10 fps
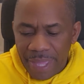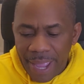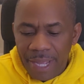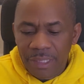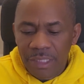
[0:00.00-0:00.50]

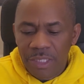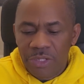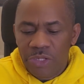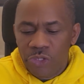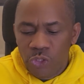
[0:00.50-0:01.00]

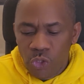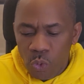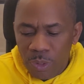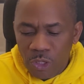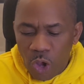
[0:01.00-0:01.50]
Then
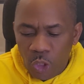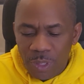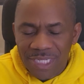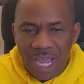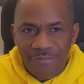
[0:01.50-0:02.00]
you will
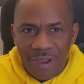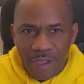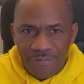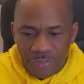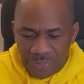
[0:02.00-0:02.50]
always have
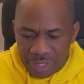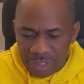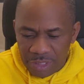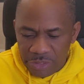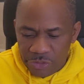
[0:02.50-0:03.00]

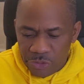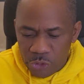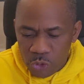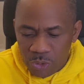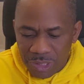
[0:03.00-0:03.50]
everything
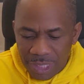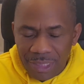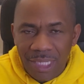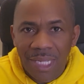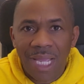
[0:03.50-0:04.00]
you
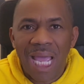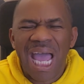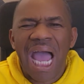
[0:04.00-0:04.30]
need